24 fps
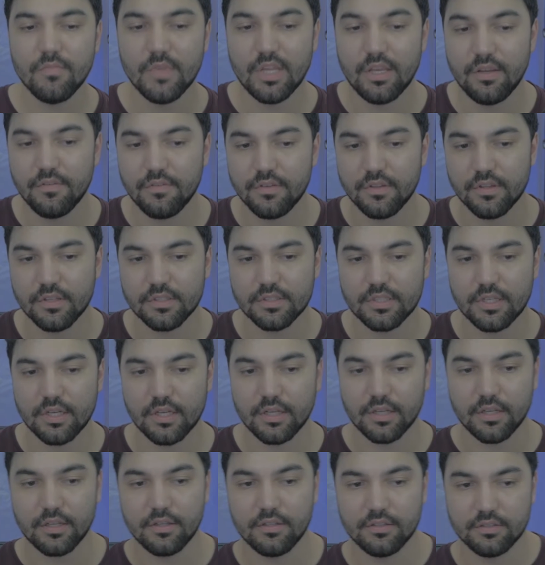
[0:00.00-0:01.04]
Even this
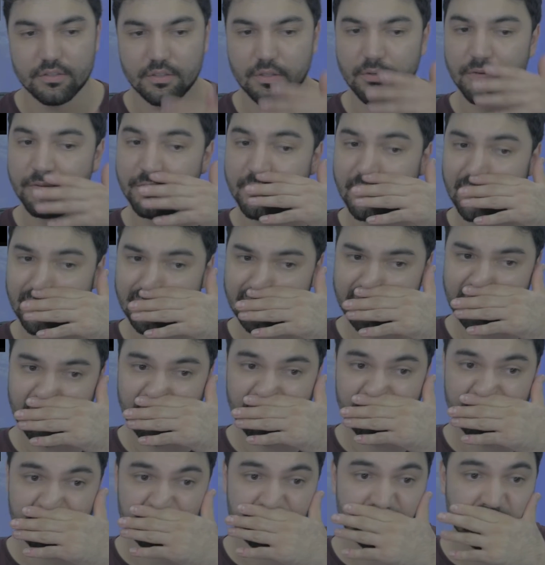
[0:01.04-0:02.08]
guy is going for like
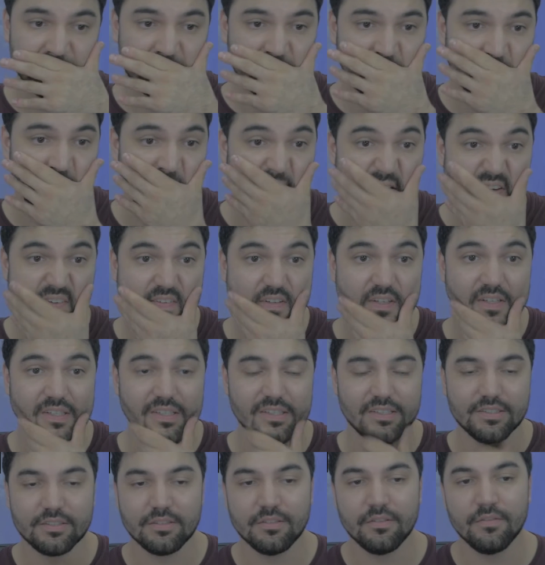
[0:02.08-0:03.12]

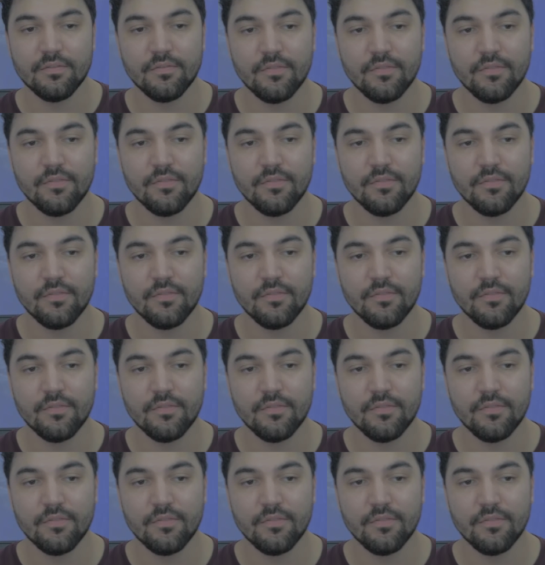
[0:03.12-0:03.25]
$7.65.